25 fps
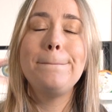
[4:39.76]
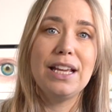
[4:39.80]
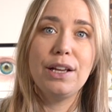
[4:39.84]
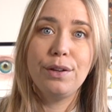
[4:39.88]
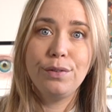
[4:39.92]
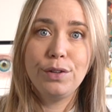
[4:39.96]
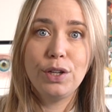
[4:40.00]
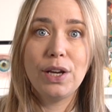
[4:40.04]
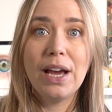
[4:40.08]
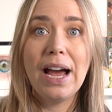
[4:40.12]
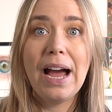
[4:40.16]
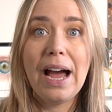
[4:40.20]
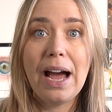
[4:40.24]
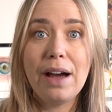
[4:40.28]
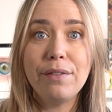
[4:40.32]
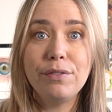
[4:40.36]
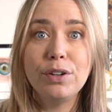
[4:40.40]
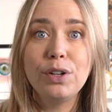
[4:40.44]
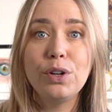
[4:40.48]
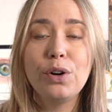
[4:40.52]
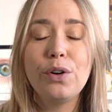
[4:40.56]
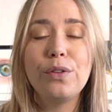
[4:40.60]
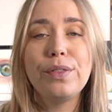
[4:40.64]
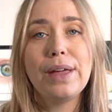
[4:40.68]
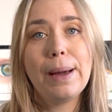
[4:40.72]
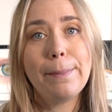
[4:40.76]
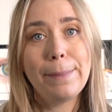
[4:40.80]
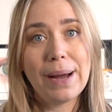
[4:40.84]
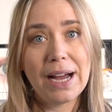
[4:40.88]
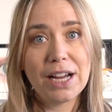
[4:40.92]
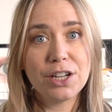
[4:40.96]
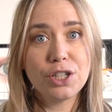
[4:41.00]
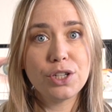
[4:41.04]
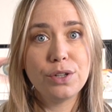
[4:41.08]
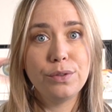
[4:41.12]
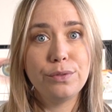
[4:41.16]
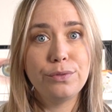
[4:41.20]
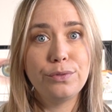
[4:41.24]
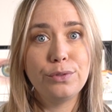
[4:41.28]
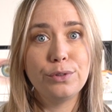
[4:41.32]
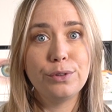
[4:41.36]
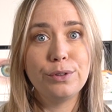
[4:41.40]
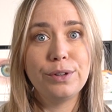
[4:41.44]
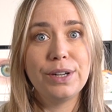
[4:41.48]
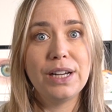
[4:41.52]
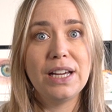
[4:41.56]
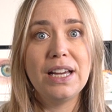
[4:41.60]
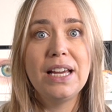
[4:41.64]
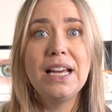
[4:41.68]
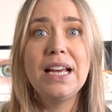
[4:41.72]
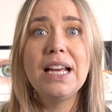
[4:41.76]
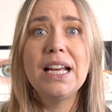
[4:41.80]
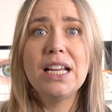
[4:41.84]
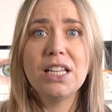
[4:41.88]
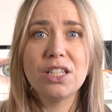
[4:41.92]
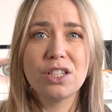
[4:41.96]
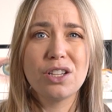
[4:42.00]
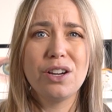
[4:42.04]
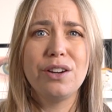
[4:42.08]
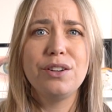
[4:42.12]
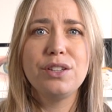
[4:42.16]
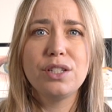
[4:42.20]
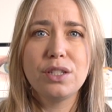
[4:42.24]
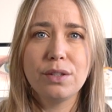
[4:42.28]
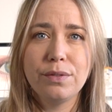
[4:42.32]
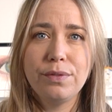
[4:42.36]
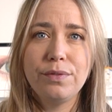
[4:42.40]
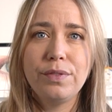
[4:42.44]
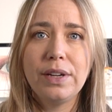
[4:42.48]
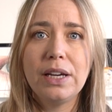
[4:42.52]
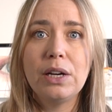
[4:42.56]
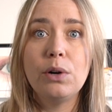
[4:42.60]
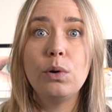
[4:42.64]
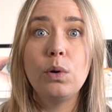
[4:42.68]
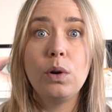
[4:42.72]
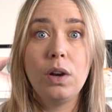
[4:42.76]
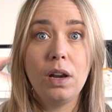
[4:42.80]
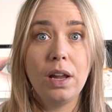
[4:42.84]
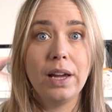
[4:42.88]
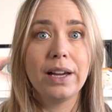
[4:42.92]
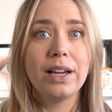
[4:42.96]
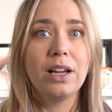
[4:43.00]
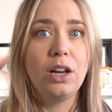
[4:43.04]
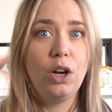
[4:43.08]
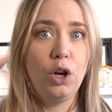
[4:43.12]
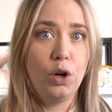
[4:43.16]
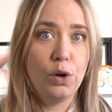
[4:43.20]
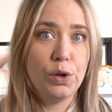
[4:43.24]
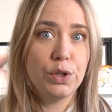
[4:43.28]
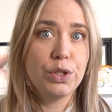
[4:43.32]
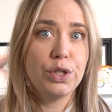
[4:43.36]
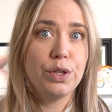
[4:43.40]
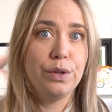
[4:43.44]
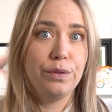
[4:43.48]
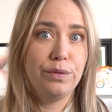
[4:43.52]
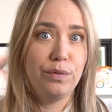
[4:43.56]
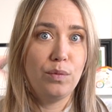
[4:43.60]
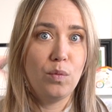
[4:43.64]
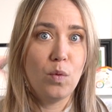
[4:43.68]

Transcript: If you haven't got that passion for it, it's going to feel like a lot of